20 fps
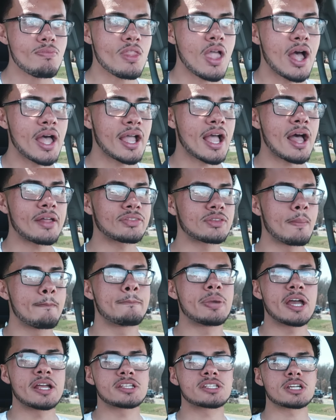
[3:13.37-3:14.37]
I got the
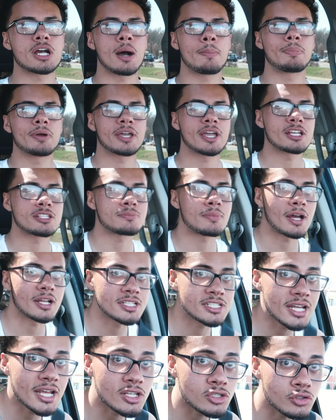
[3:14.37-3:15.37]
bench up against my
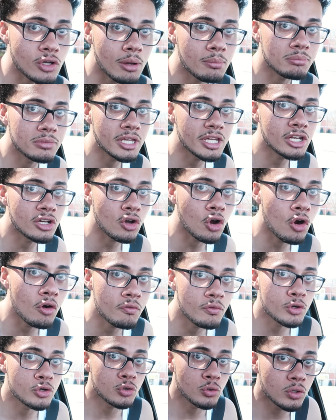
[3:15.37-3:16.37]
chest, so I'm leaning
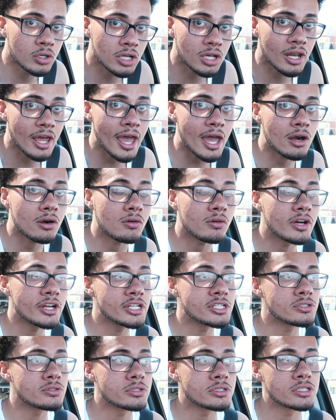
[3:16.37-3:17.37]
over doing the lateral
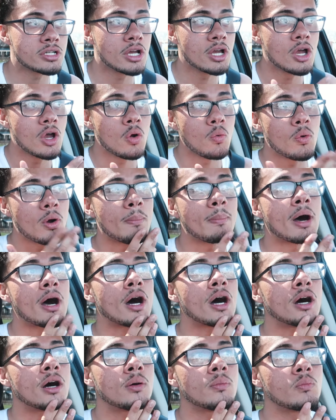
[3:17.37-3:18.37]
raises with my
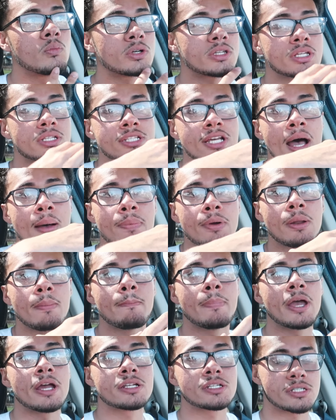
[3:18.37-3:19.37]
um with the top of the
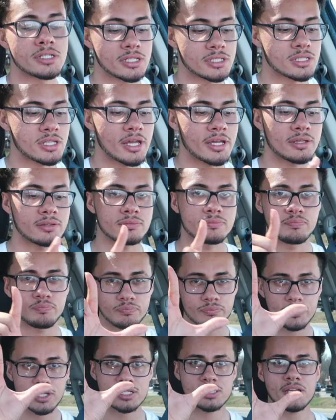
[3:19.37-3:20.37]
bench. It's like
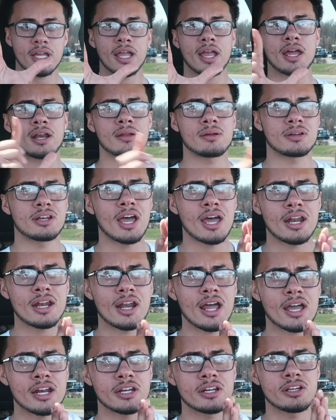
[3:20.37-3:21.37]
it's like I not a
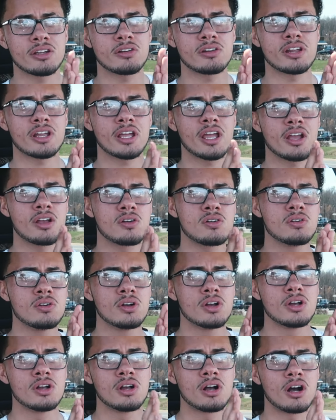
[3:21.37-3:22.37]
ninety degree angle,
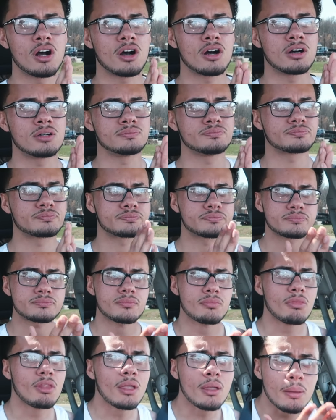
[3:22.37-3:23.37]
um,
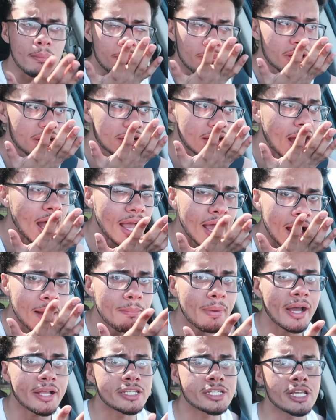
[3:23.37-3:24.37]
but I got
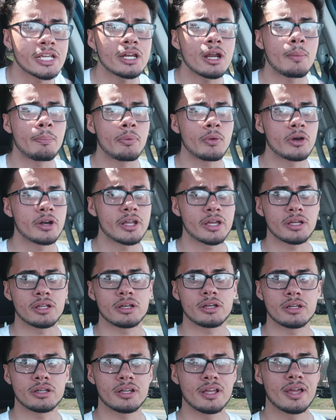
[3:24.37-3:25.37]
my chin up on it,
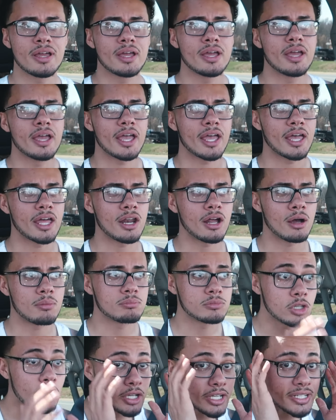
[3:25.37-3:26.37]
and
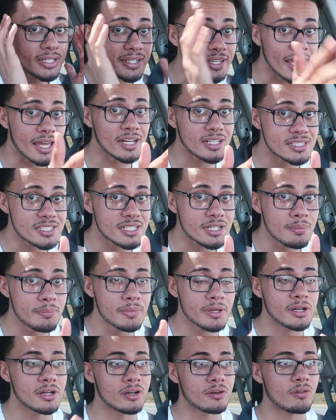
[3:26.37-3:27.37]
I'm looking dead into the
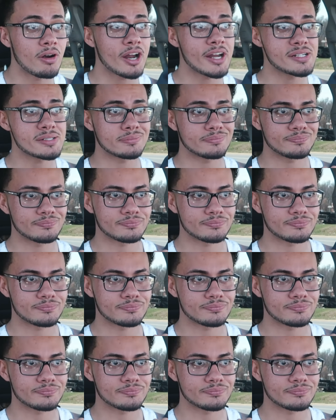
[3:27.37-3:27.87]
mirror. Right?